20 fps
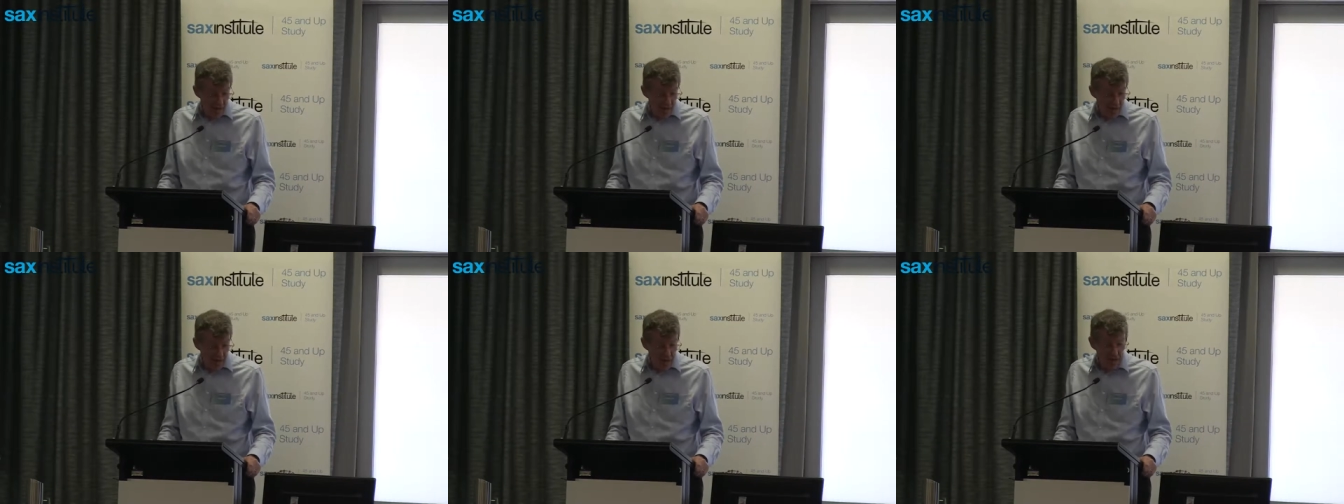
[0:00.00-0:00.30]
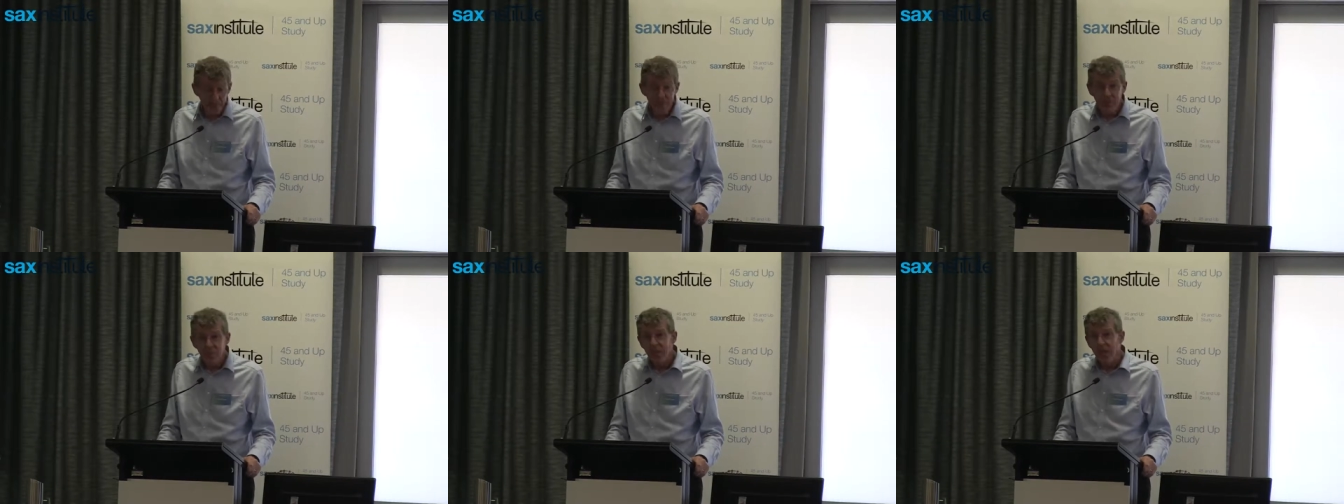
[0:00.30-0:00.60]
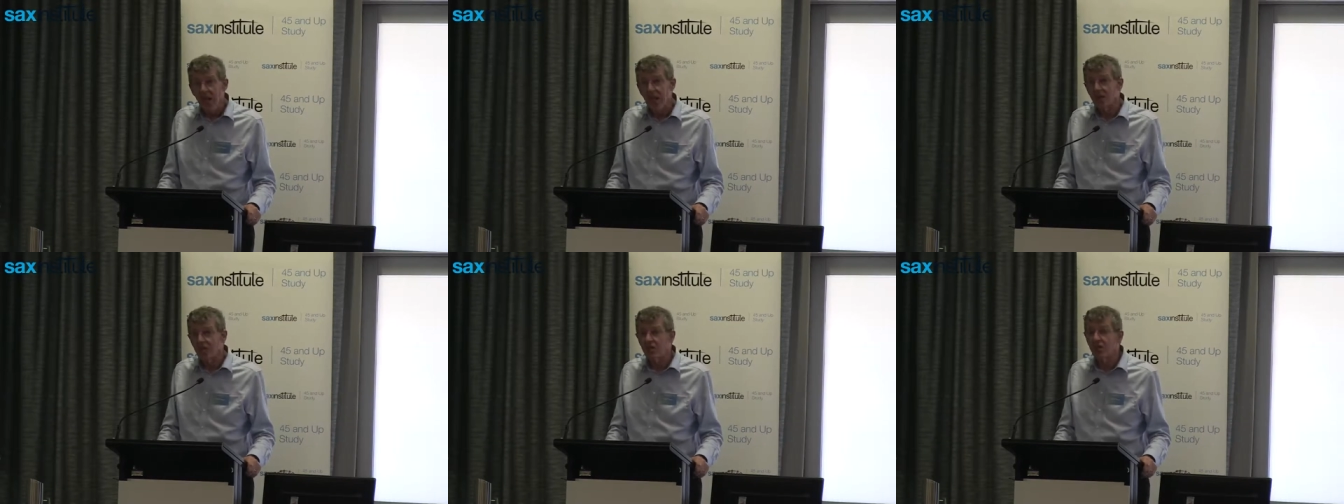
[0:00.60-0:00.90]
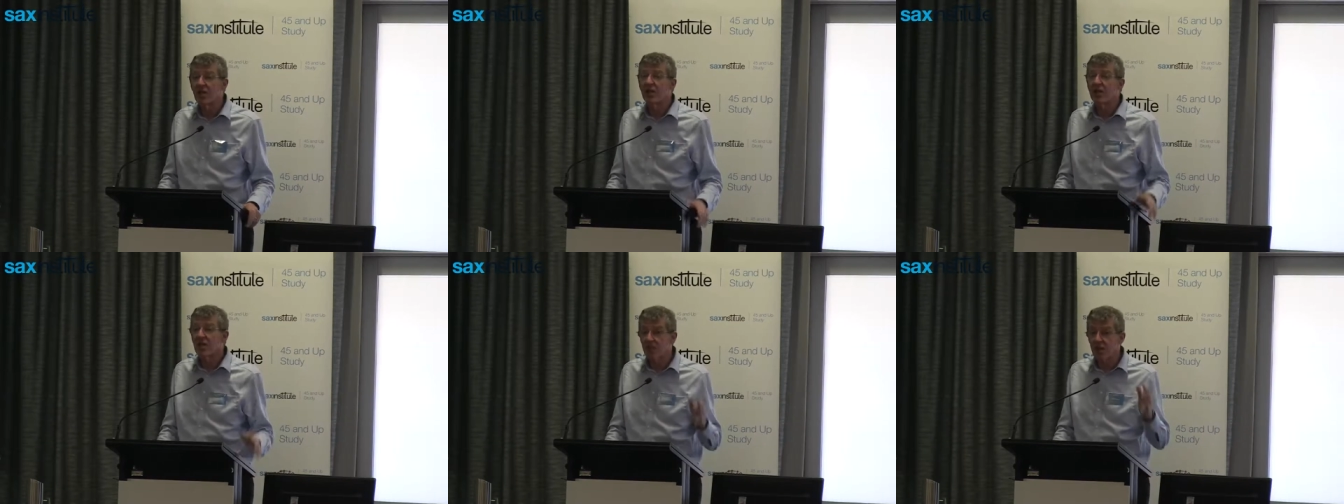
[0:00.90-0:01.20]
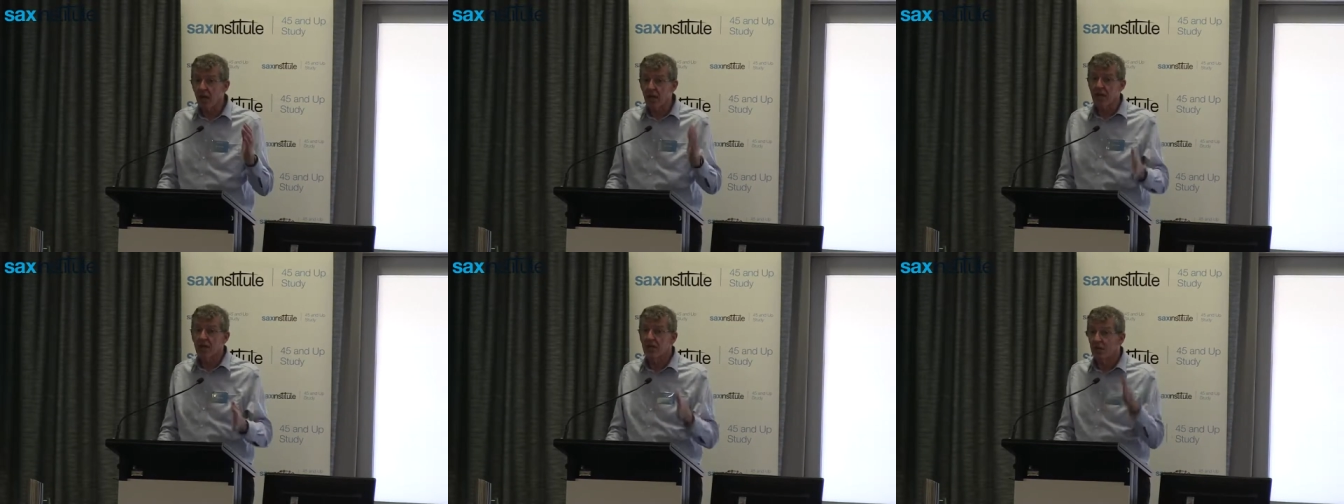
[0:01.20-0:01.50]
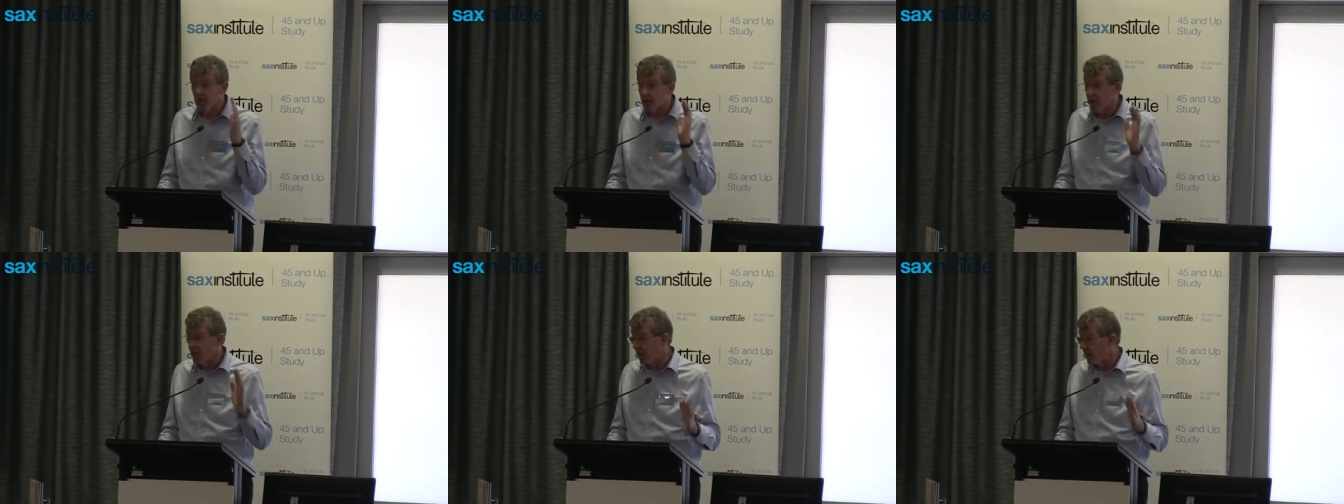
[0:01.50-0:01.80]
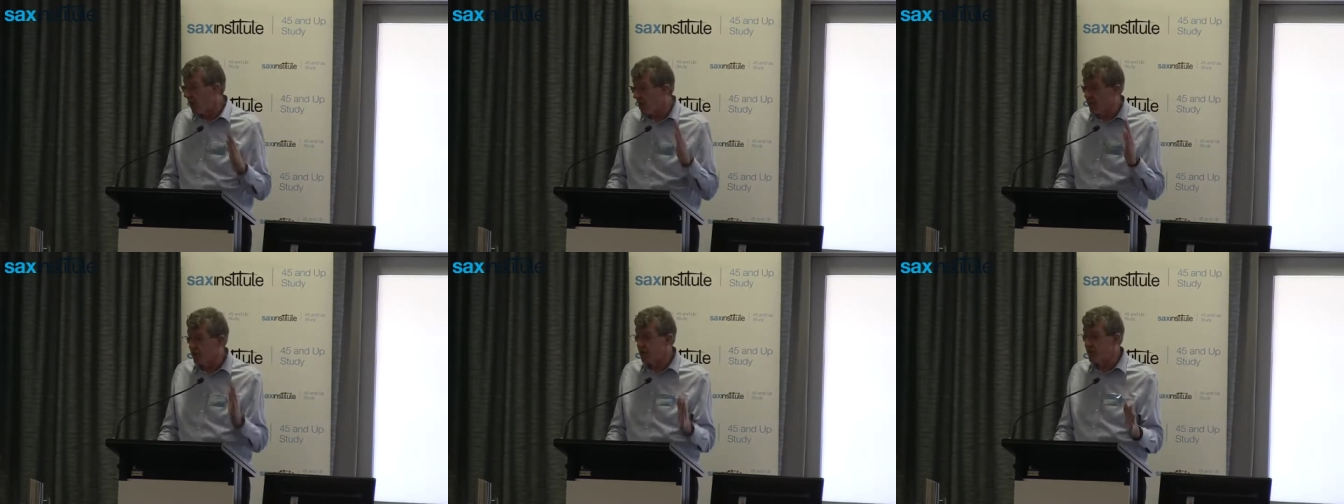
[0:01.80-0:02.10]
um, and she decided that her
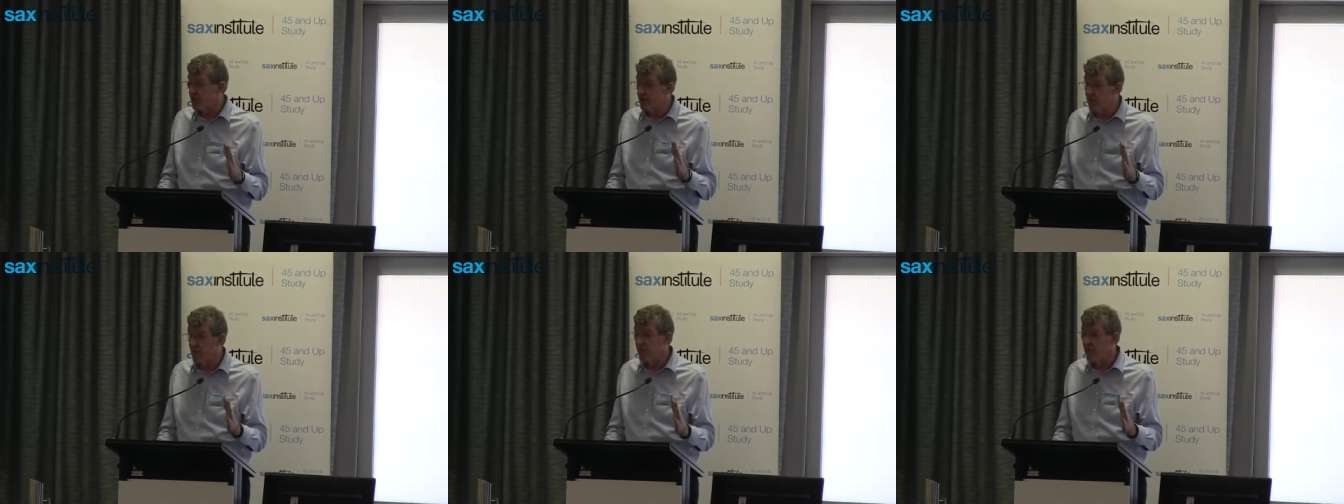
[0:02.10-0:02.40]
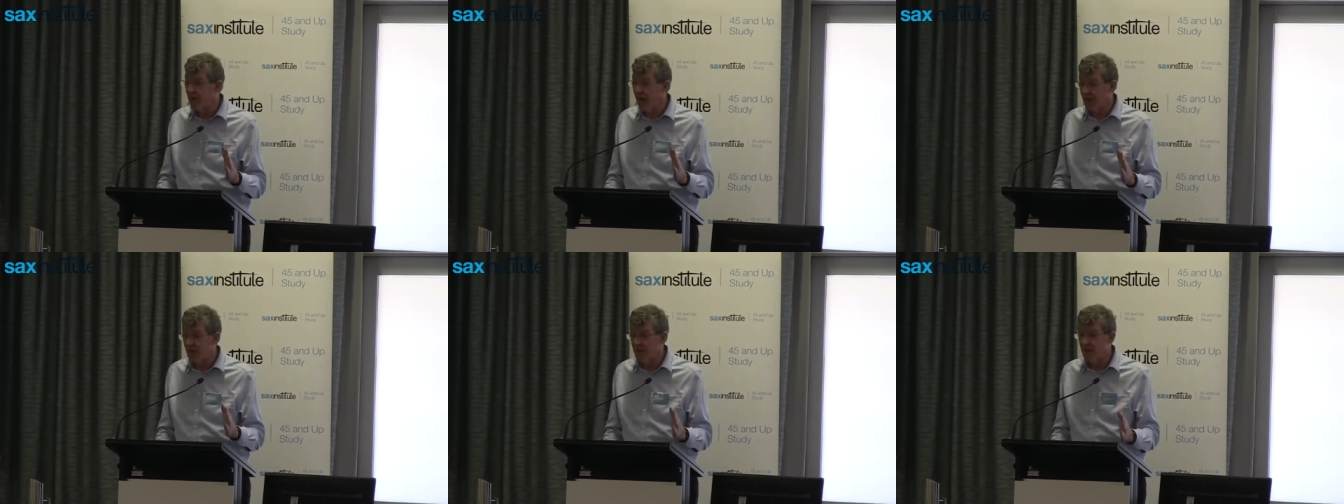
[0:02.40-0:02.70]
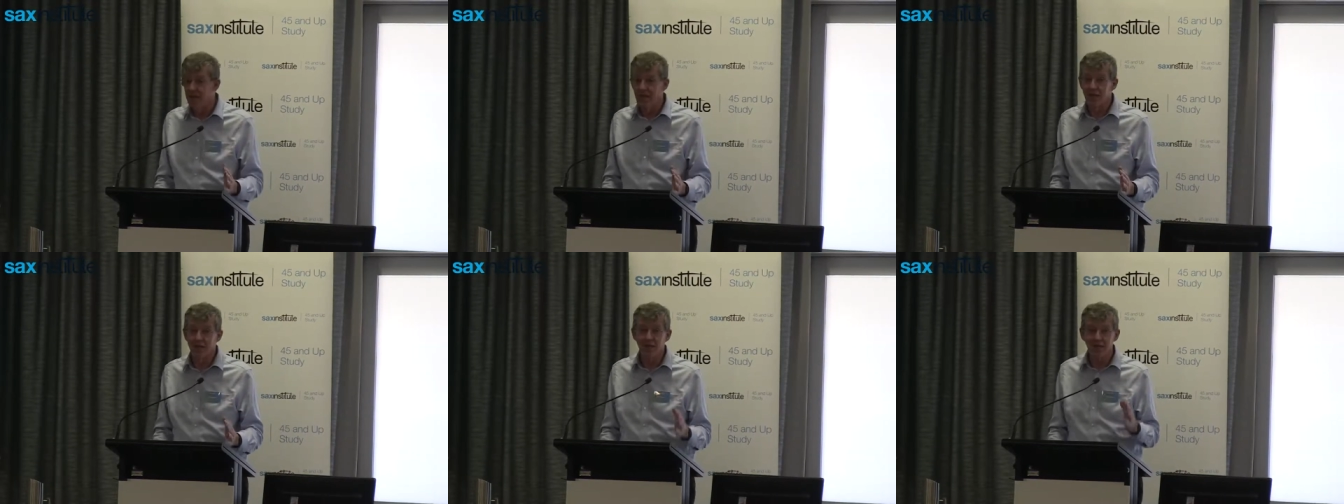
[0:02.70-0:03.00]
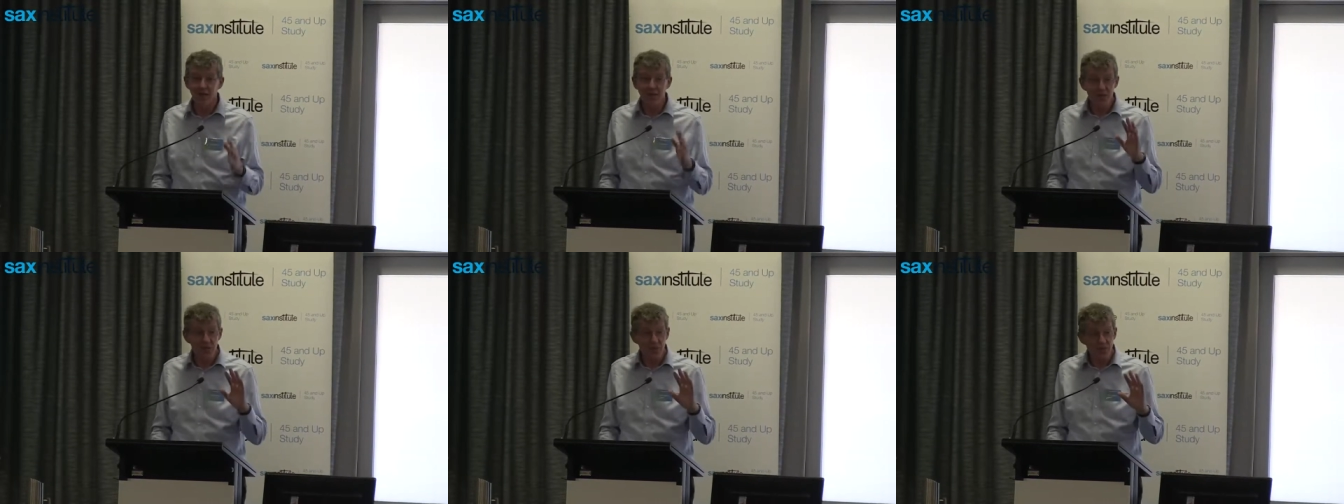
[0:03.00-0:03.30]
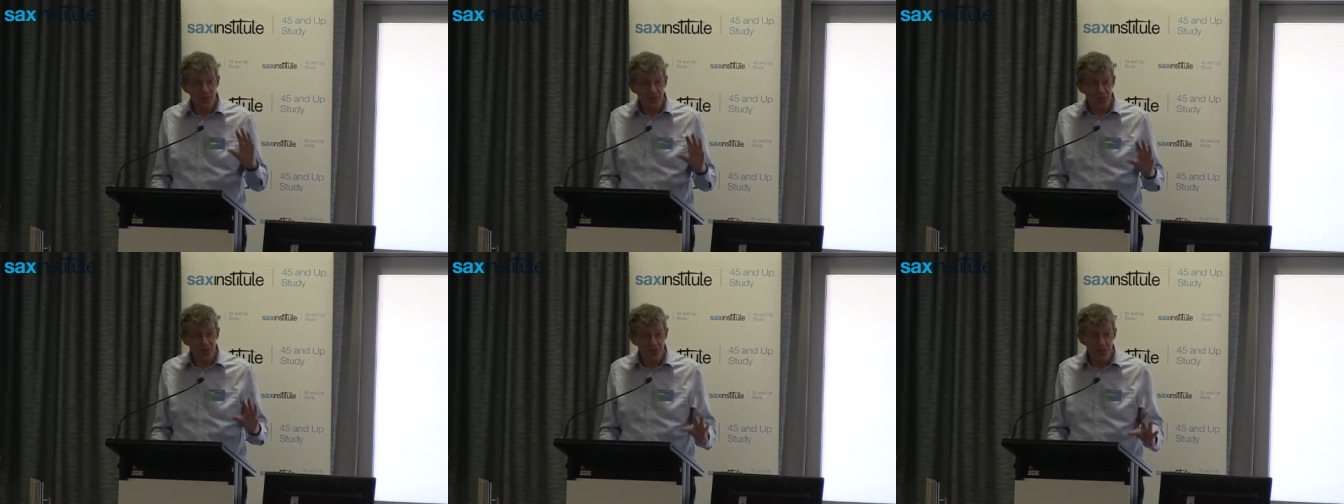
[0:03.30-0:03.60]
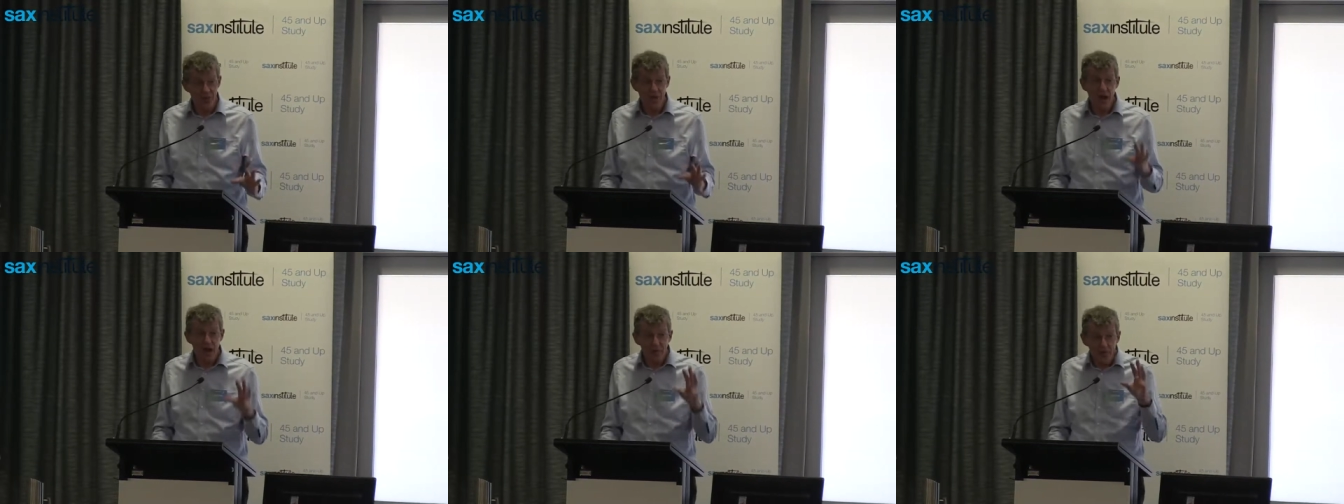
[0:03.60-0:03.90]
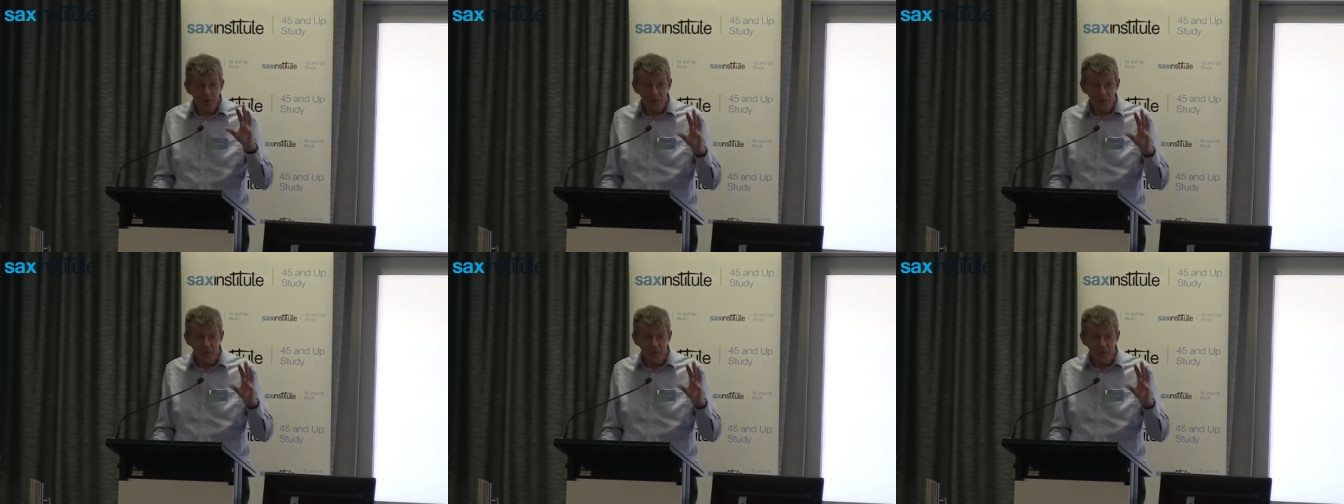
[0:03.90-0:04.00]
country should be vaccinated. So have